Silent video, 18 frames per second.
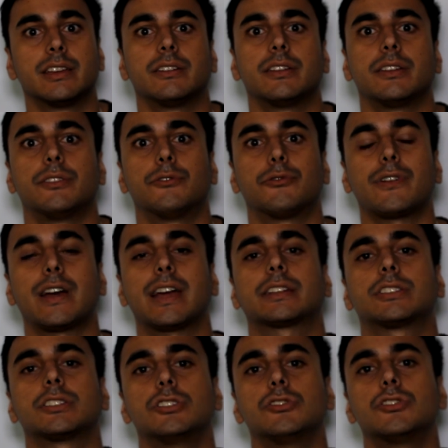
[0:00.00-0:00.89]
In
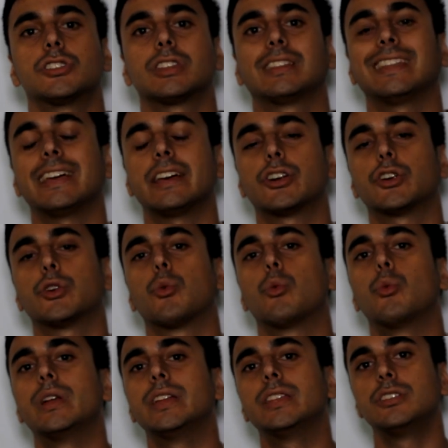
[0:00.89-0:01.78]
fact, you should let her
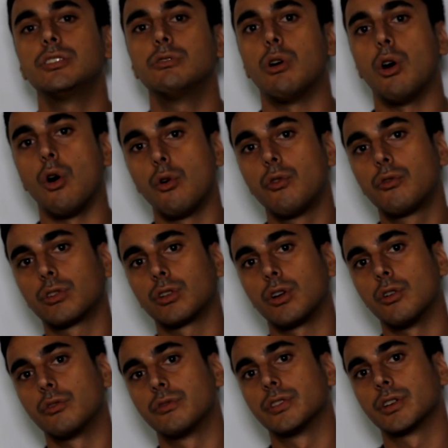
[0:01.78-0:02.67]
win you
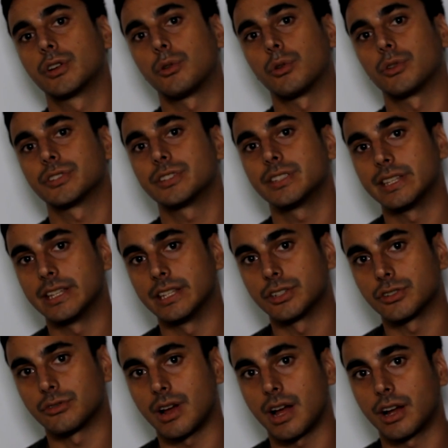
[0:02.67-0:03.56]
over the course of the
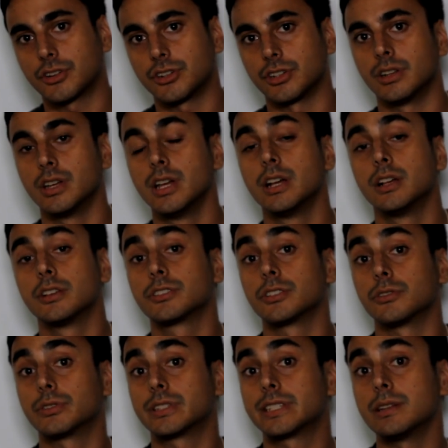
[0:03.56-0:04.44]
interaction.
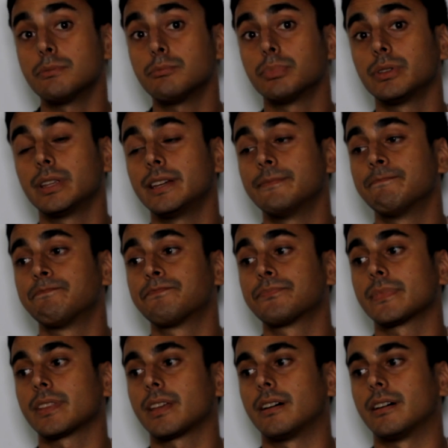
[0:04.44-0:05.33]
So simply,
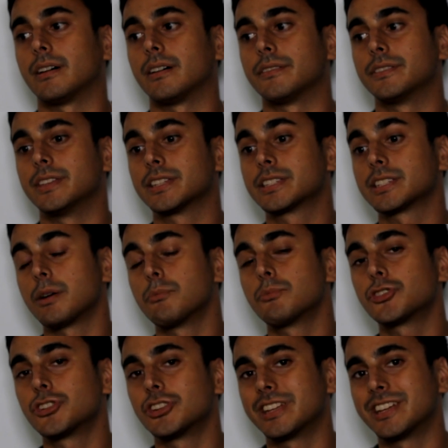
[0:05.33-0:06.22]
the
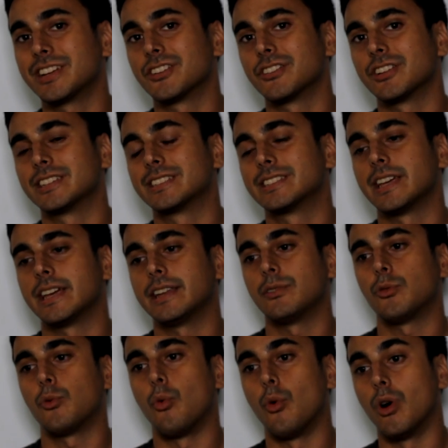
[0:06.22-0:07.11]
assumption here is
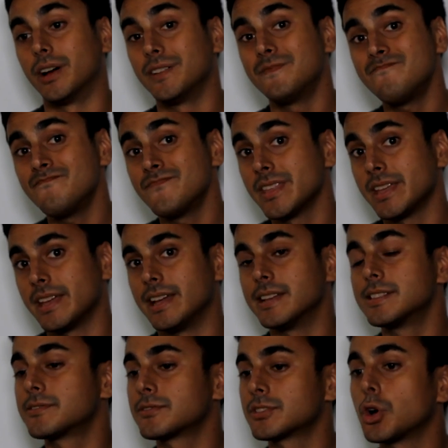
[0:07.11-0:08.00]
that, one,
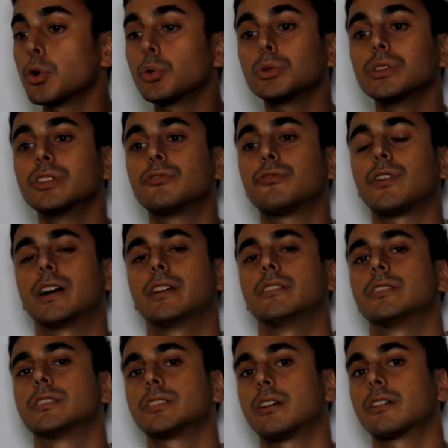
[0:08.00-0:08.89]
it's totally
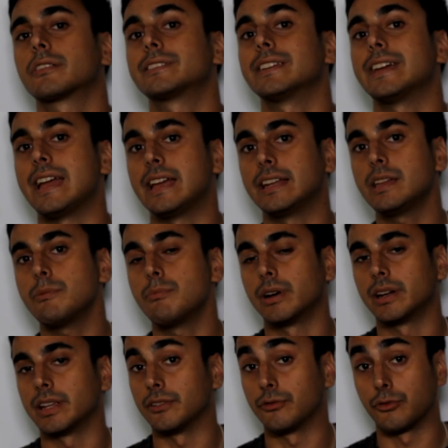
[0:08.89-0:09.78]
fine to talk to
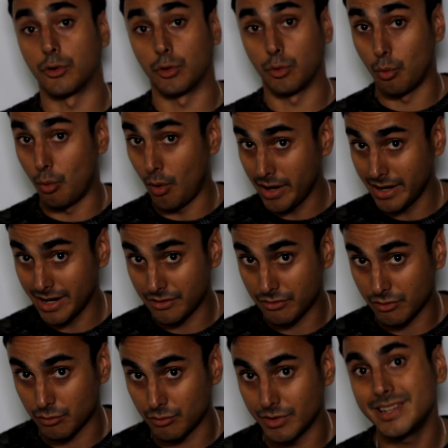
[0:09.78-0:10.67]
anybody for
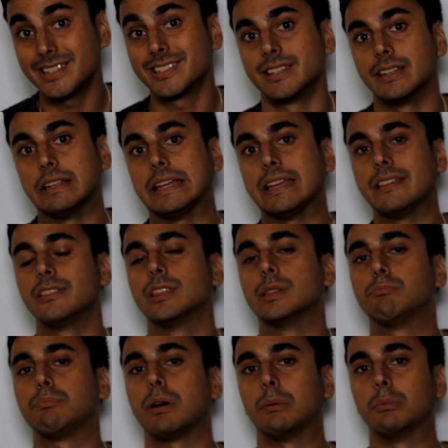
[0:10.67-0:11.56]
whatever reason in
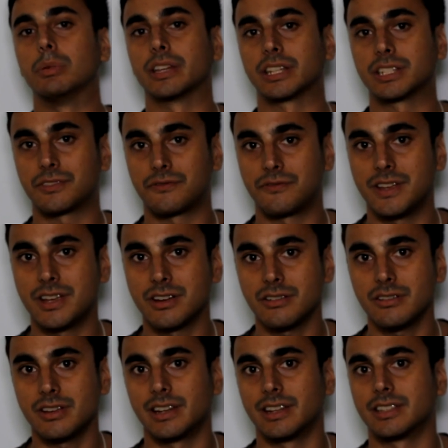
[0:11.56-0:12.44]
the public
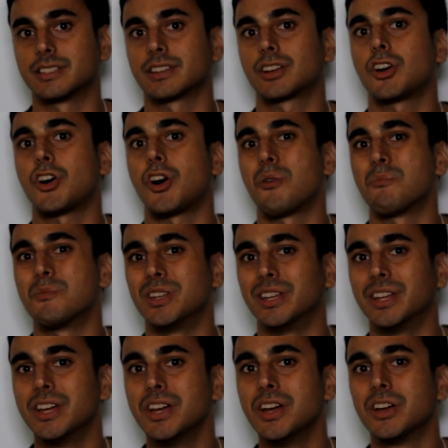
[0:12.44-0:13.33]
sphere. It is a
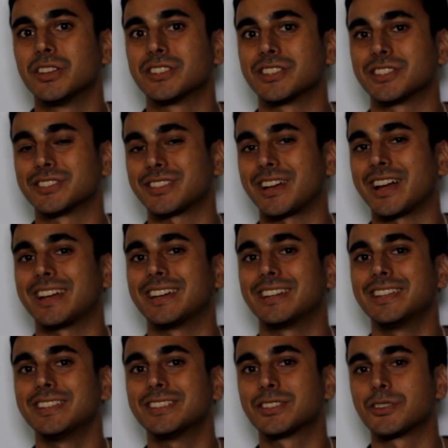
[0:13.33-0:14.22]
common
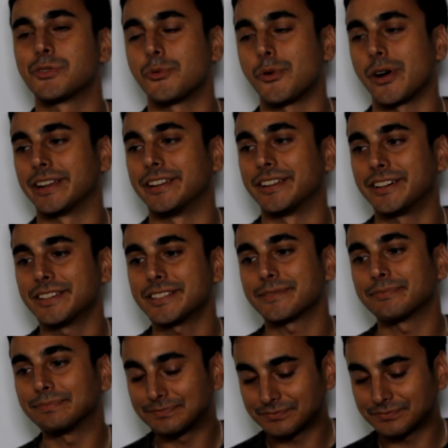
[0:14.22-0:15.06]
society, so why not?